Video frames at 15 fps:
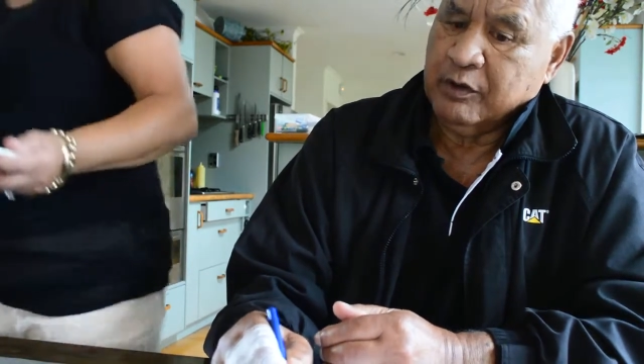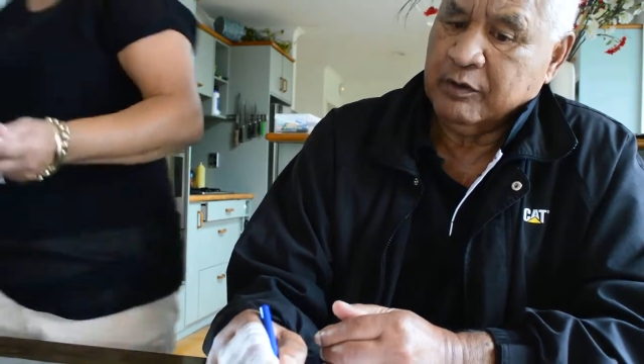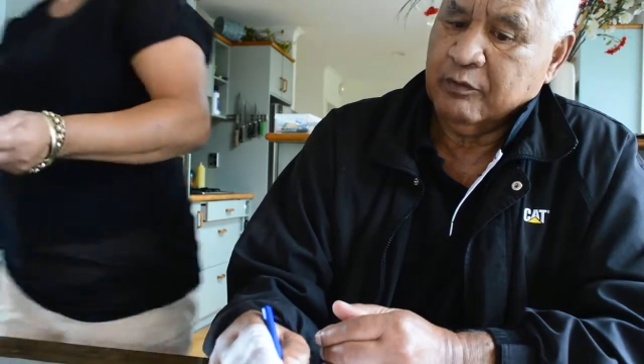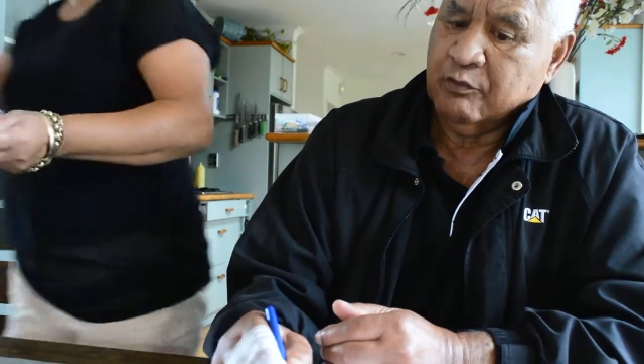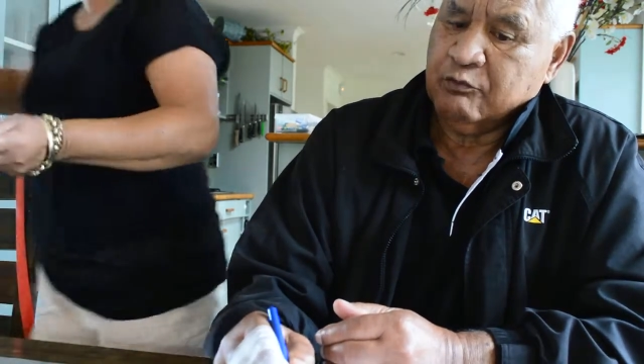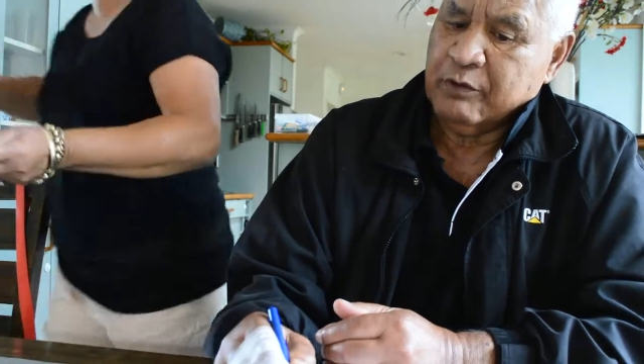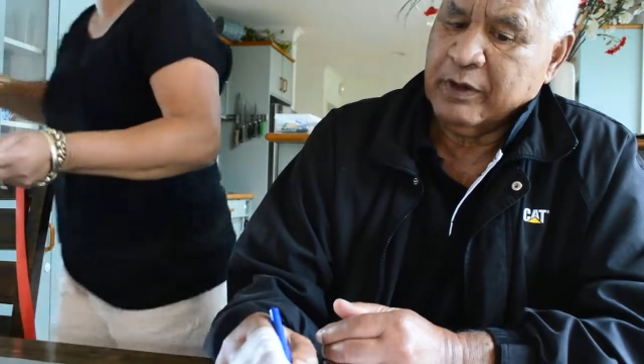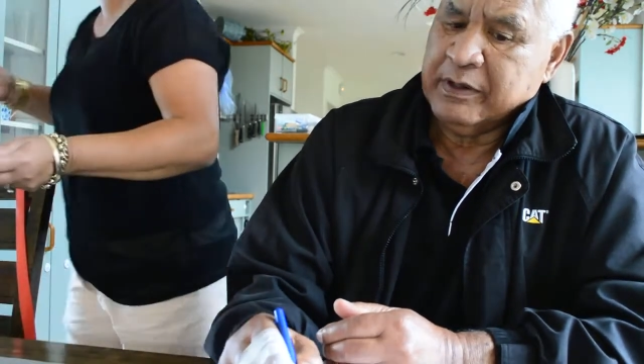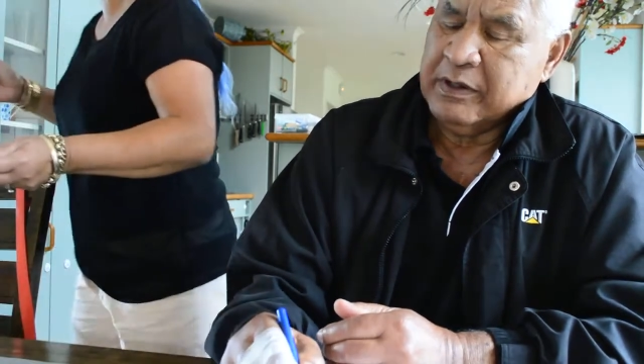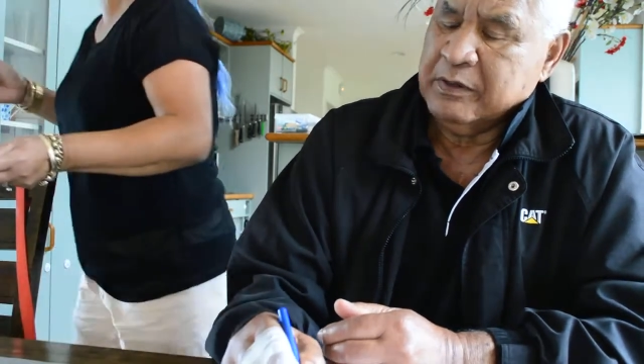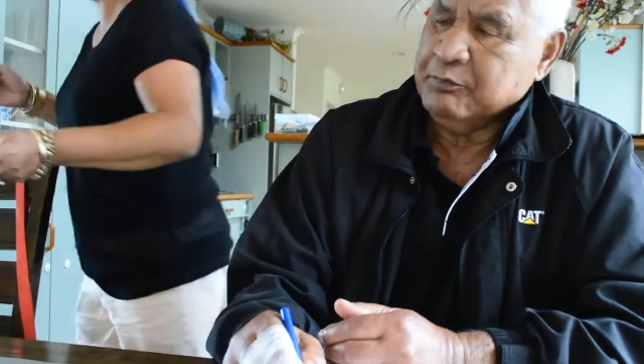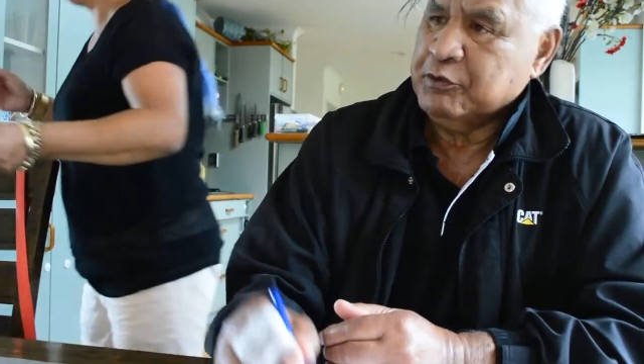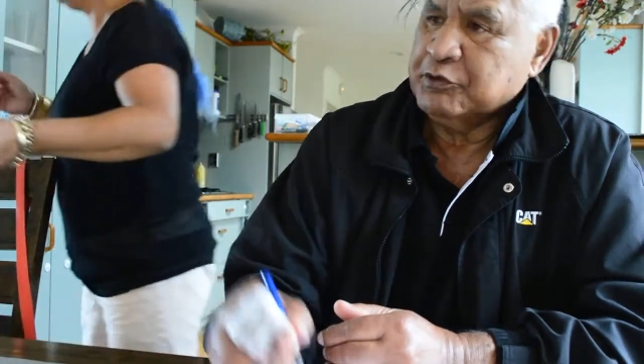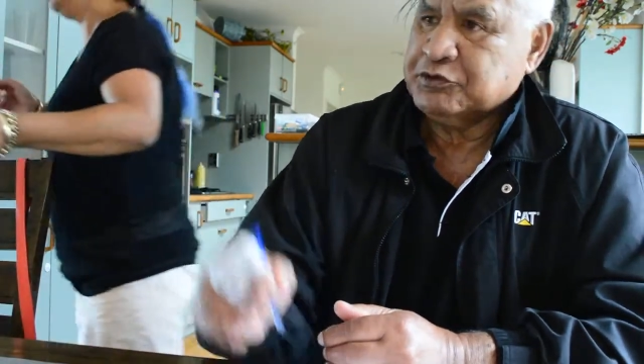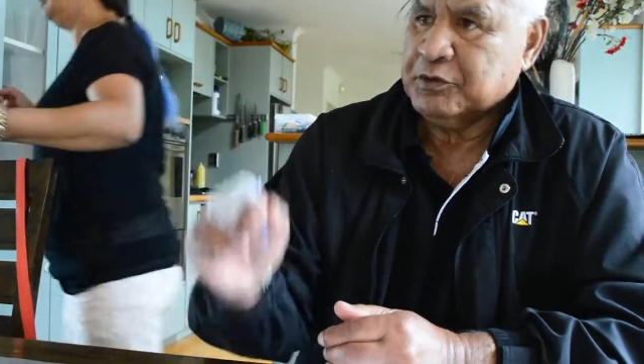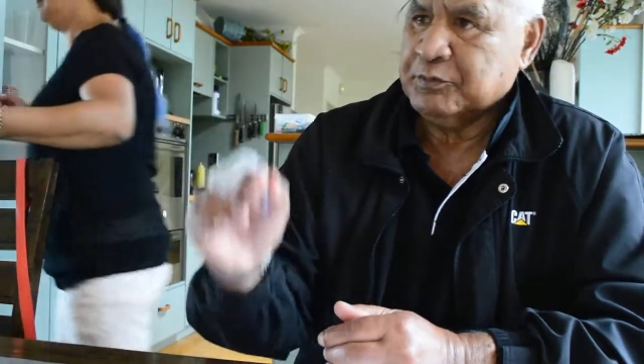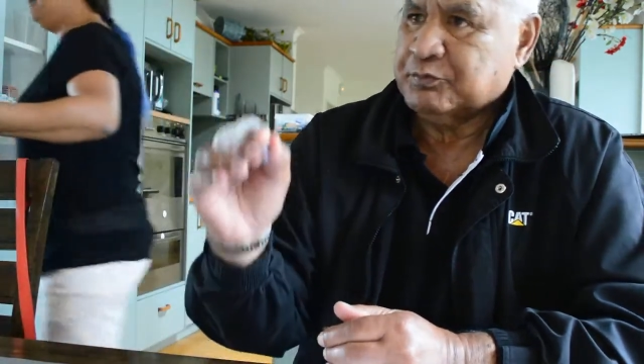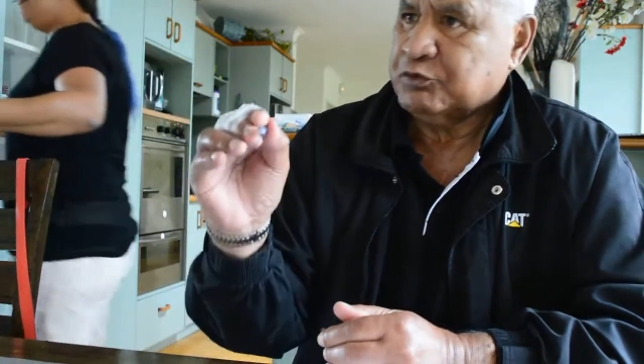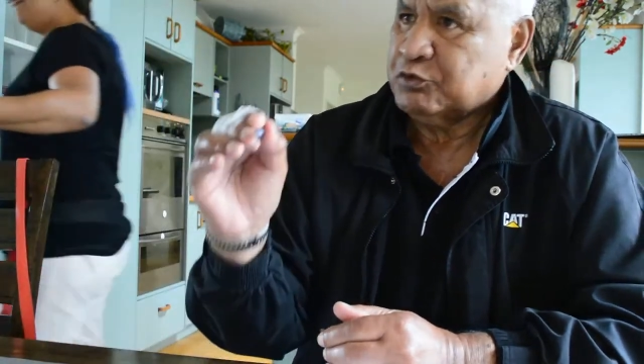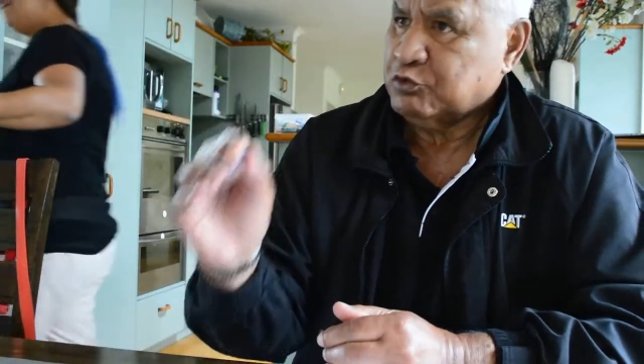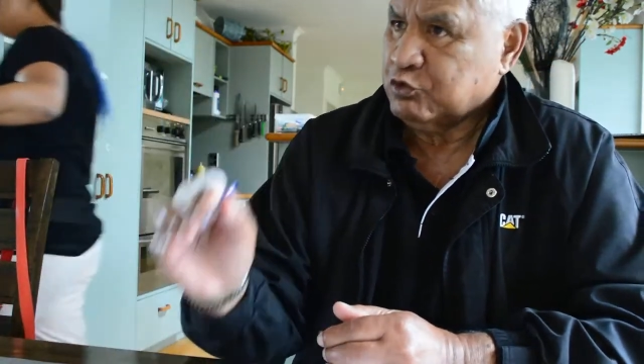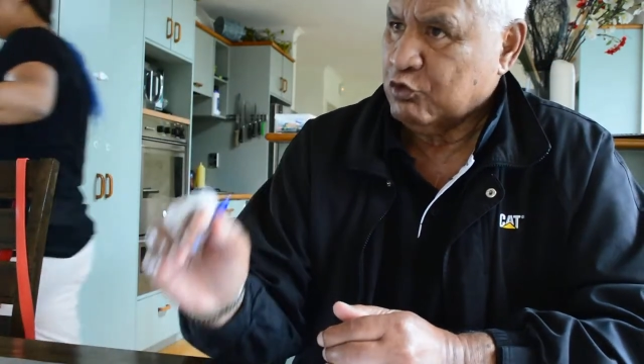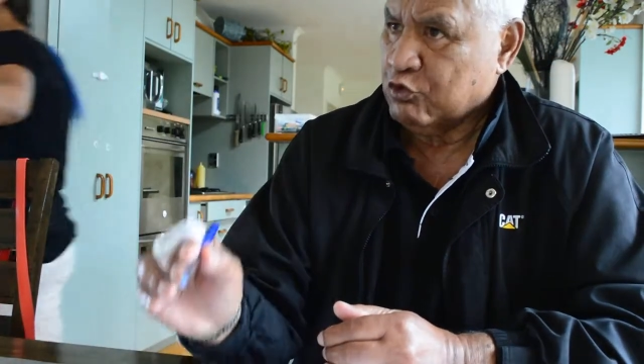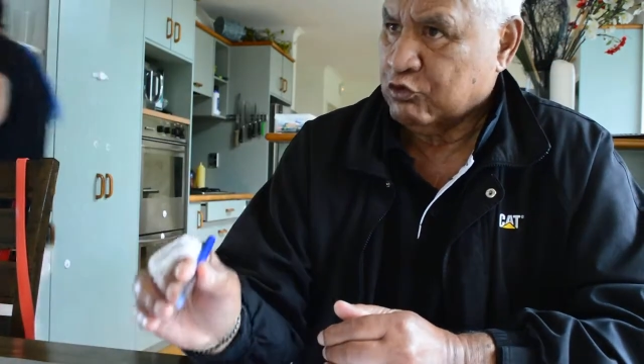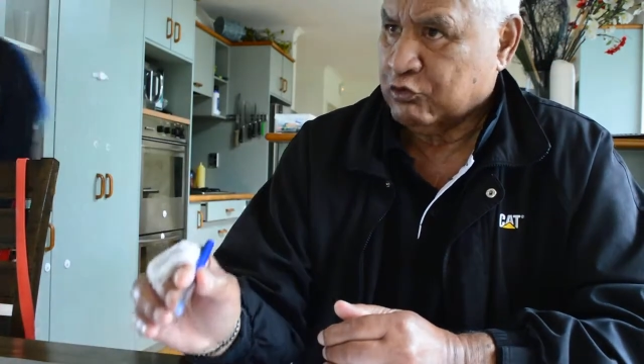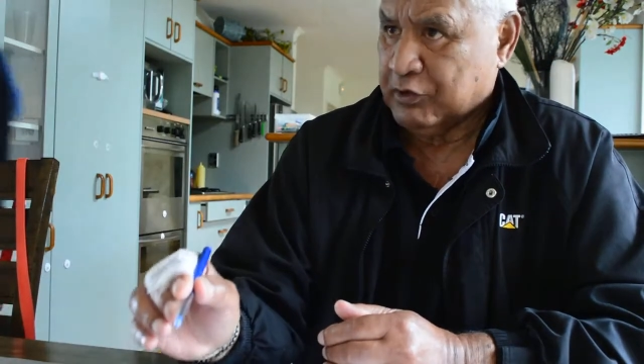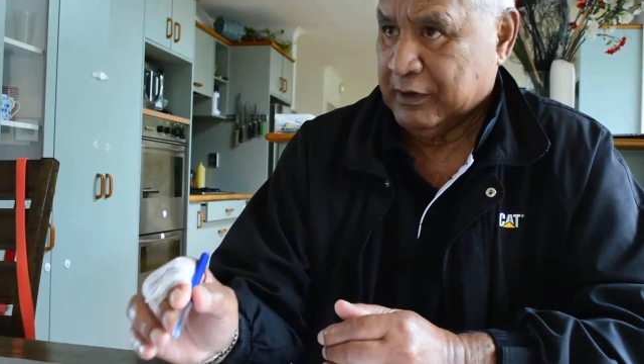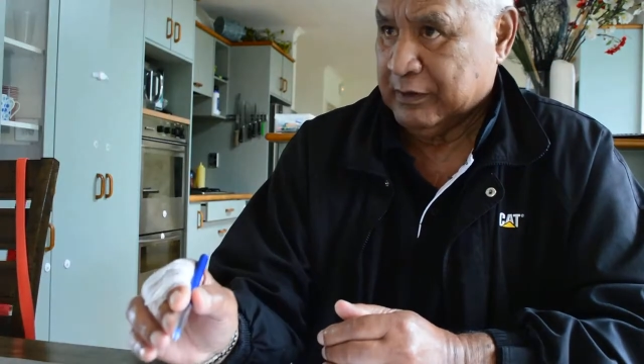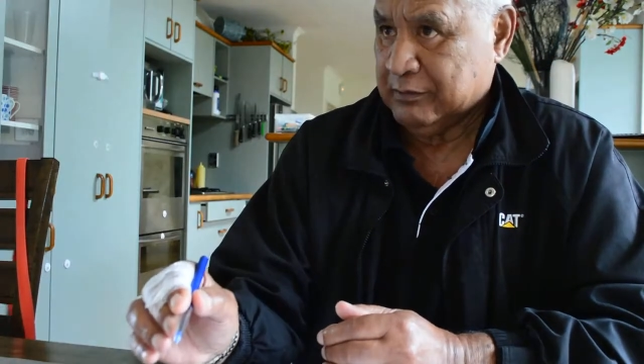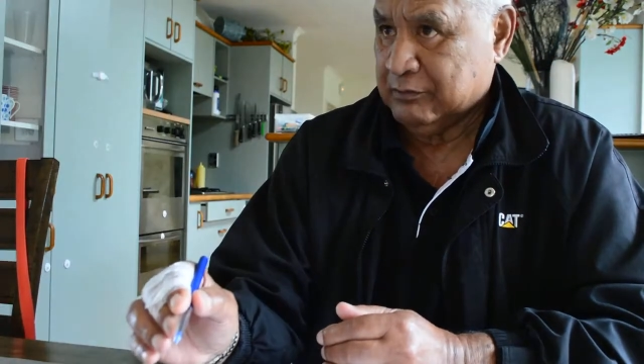Whānau Bishop's daughter